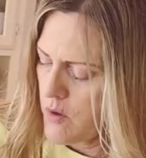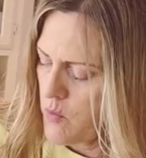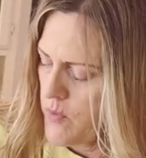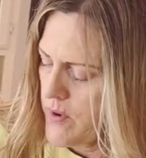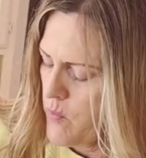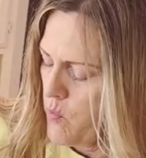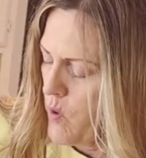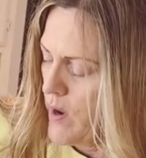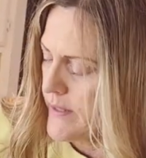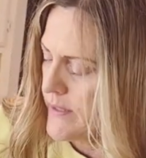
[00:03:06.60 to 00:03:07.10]
we
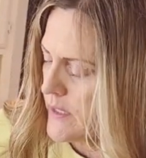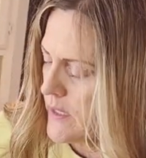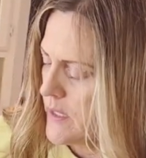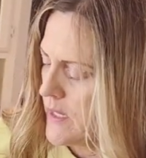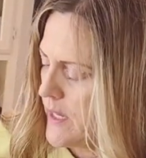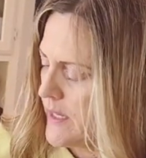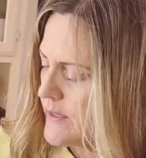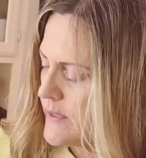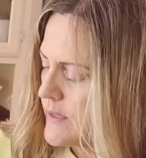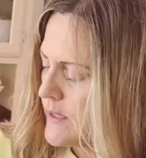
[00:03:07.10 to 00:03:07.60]
want to
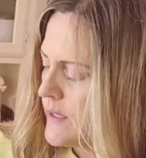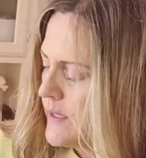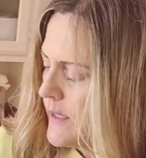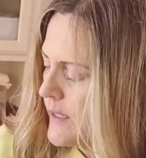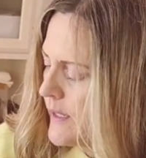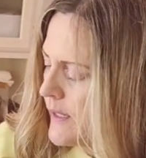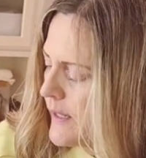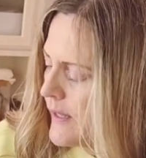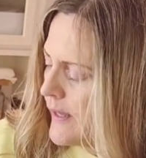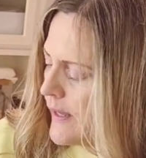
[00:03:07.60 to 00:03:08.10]
cut.
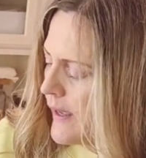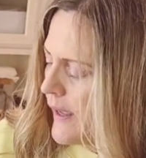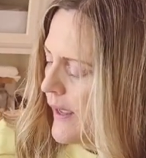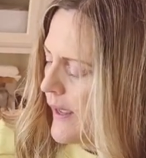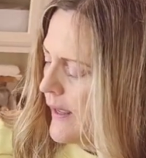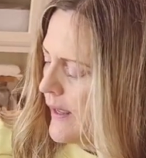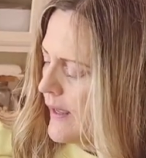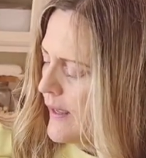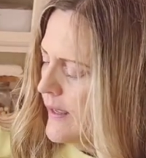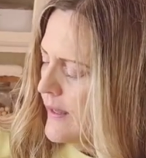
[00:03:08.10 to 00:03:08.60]

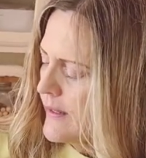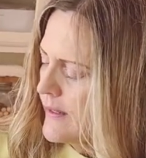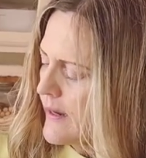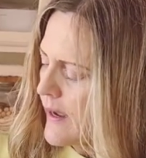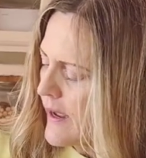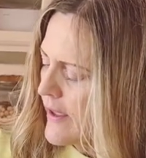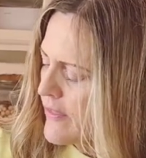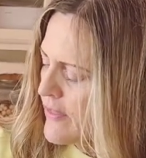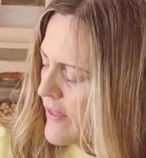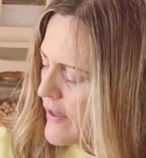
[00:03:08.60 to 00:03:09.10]
And
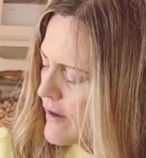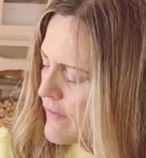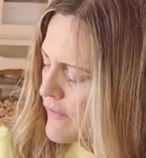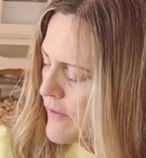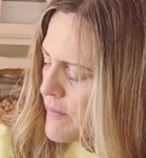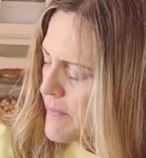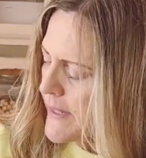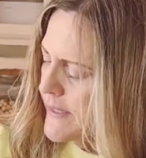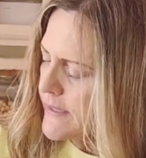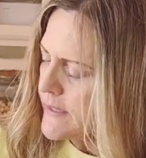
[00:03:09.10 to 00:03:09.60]
I think for
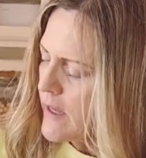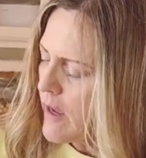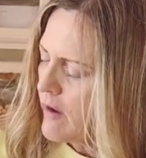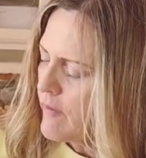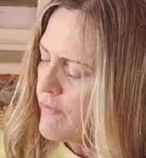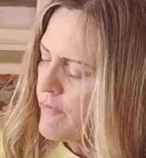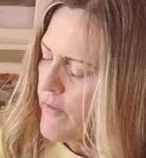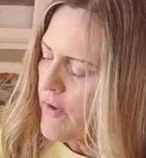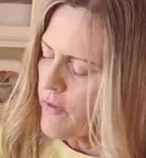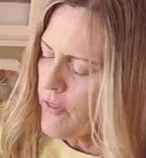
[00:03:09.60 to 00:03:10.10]

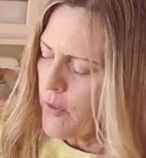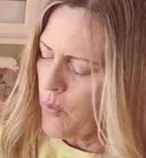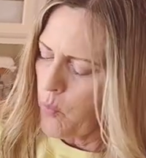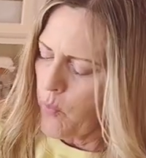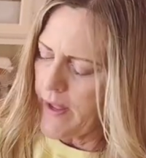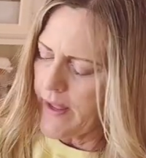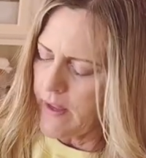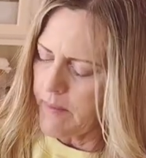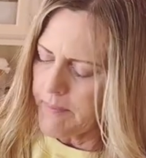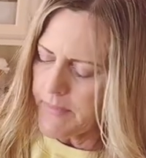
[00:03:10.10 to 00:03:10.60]
myself, the
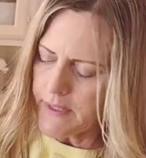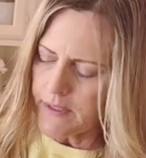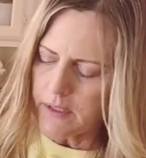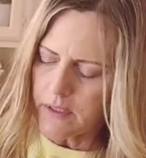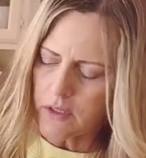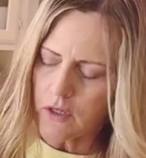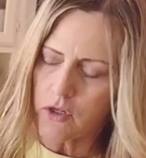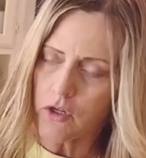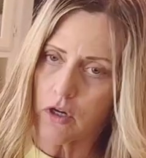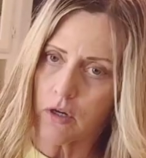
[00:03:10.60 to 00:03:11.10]
way I'm going
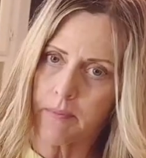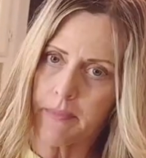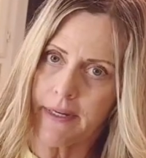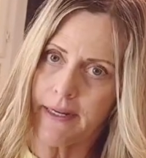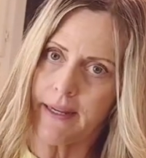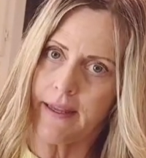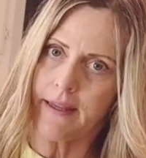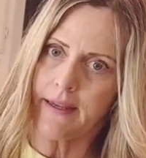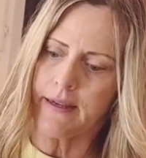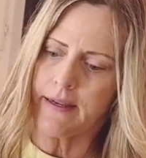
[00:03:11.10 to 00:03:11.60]
to determine
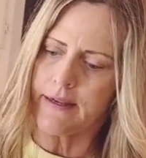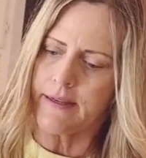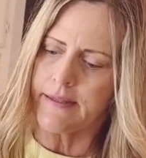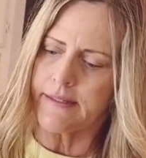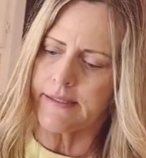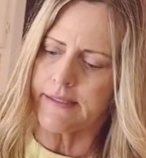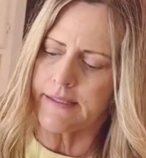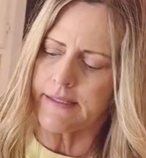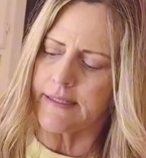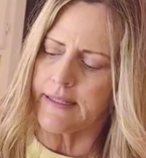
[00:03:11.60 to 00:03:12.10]
it
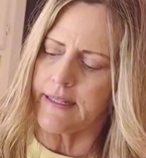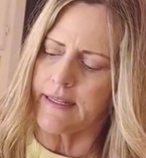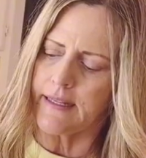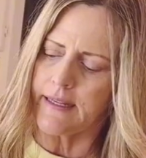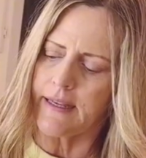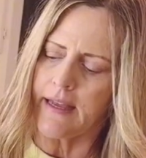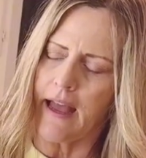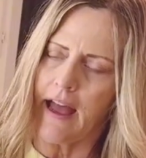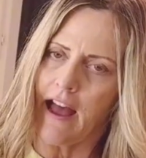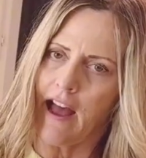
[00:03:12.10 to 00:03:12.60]
is
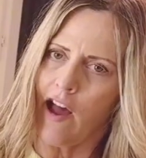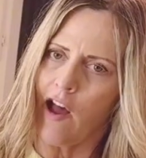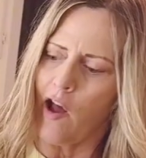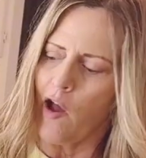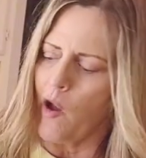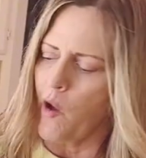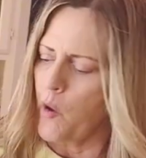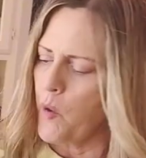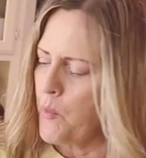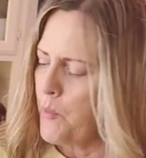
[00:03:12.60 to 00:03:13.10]
see
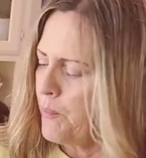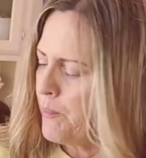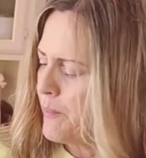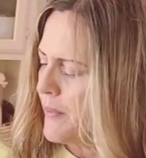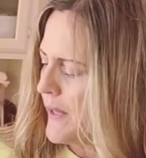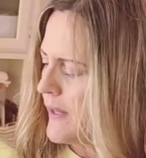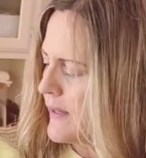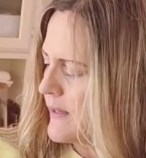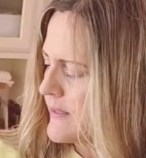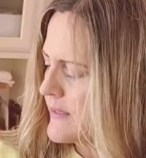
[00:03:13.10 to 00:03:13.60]
how
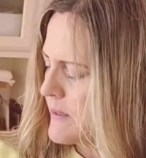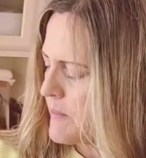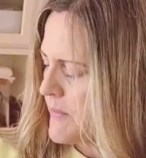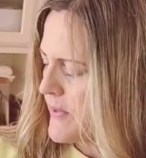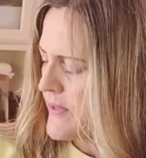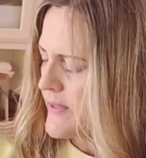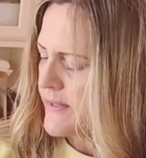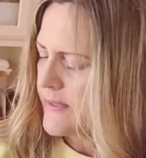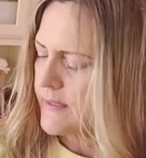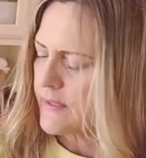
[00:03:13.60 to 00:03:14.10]
big some of
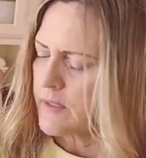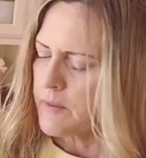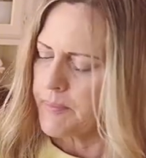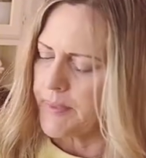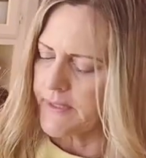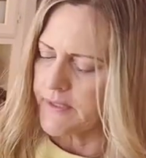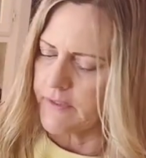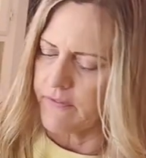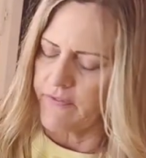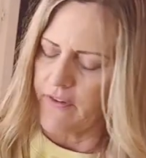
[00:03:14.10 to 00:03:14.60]
these little
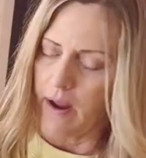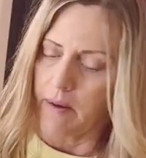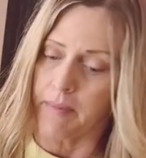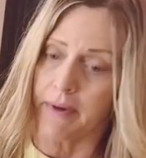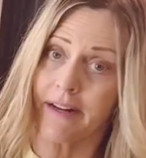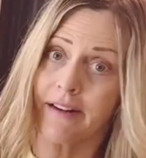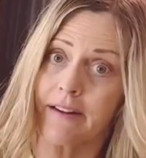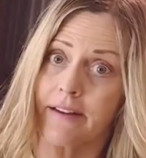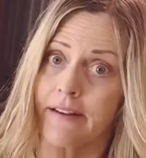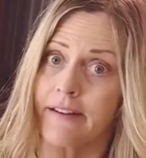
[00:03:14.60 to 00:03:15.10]
bits of
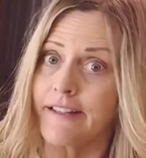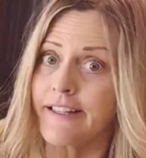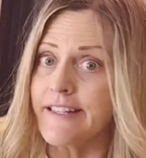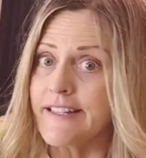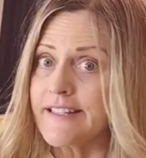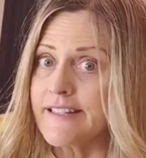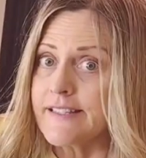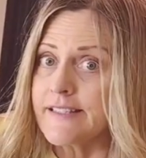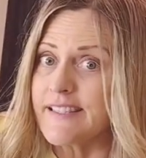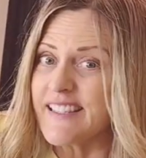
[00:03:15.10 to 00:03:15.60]
fabric
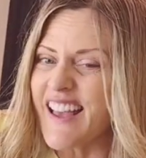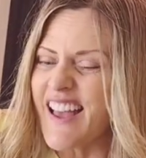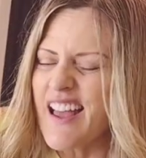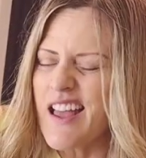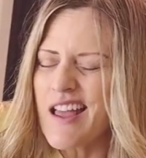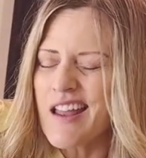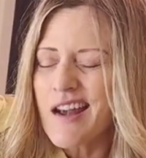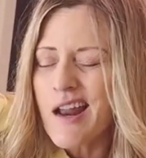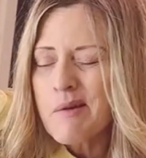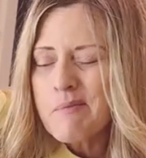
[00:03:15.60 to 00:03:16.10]
is,
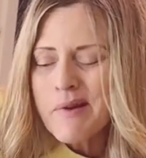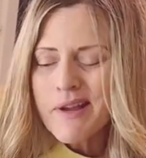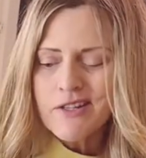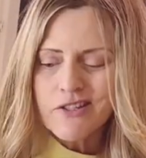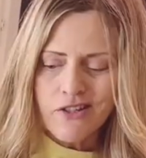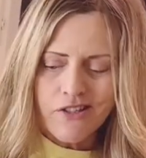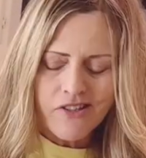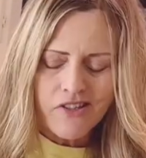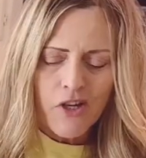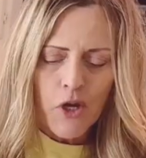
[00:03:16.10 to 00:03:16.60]
and I might
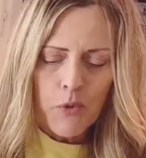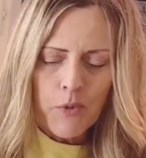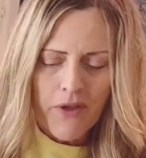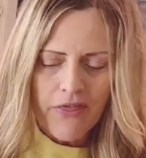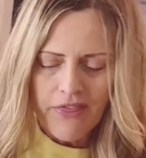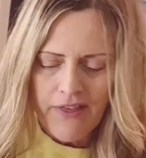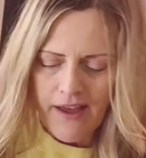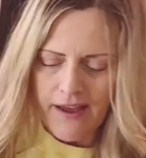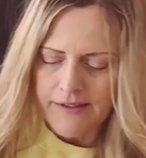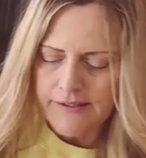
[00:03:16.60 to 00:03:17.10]
just go with
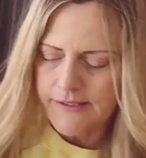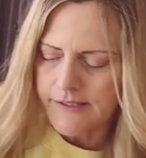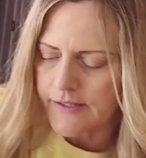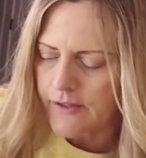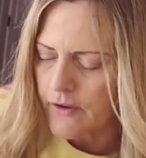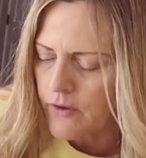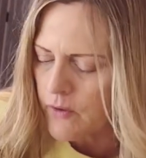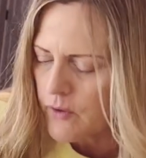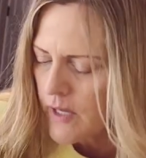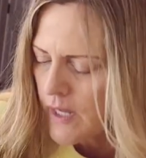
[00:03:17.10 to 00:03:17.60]
that.
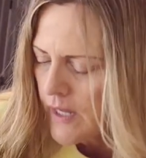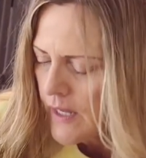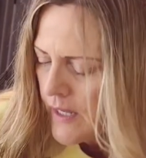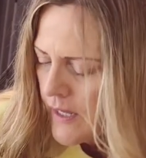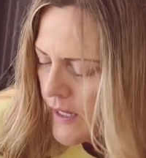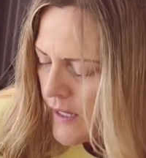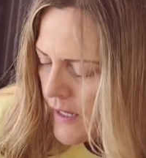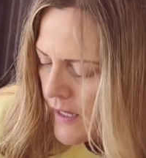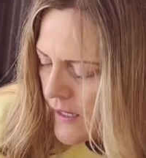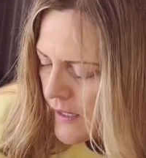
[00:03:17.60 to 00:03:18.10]
So
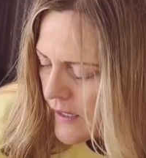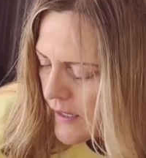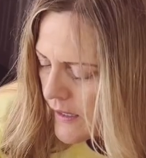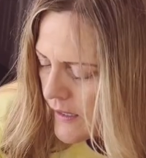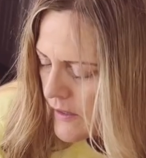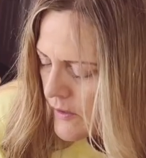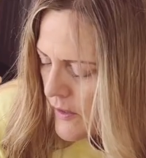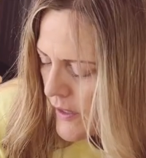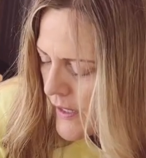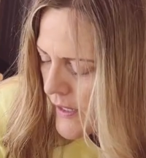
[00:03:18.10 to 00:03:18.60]

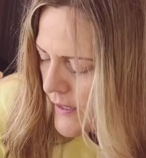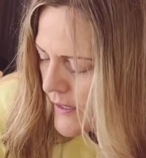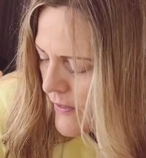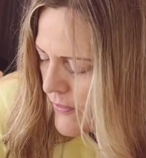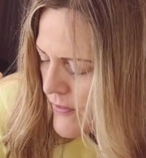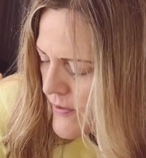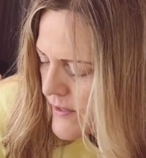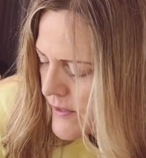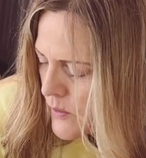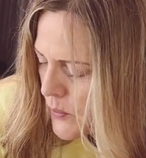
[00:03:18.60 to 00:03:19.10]
kind of looking
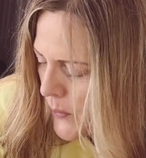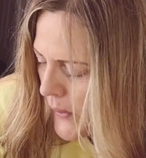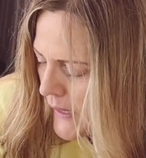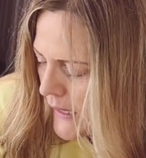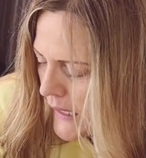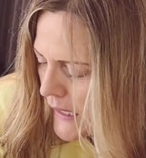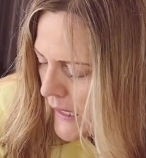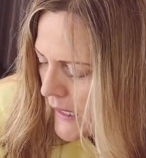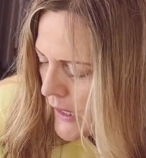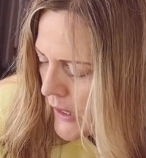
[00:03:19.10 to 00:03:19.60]
at this one
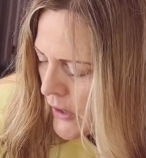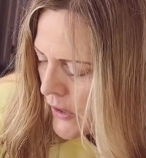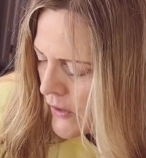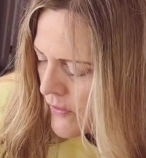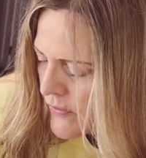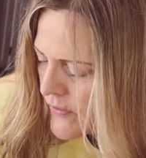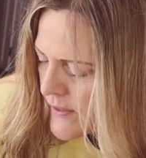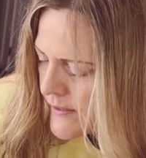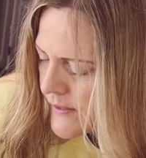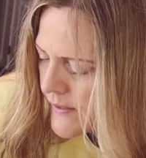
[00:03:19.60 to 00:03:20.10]
here,
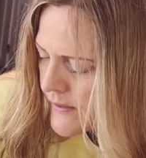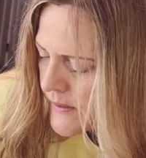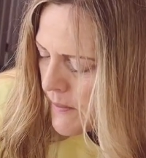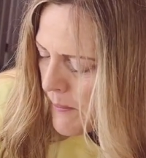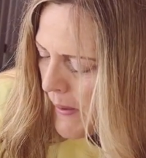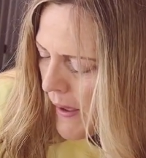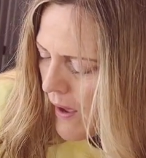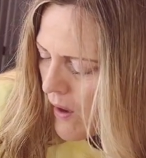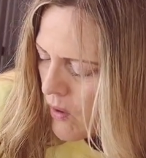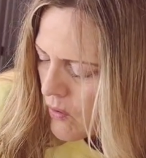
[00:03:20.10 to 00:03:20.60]
this is
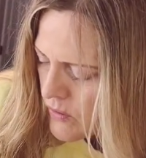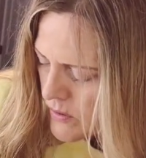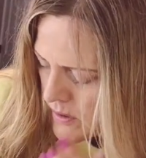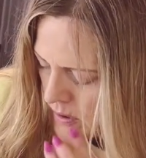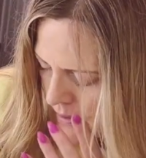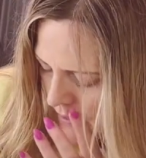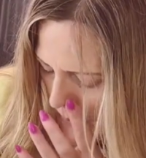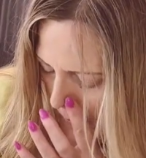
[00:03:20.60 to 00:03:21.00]
about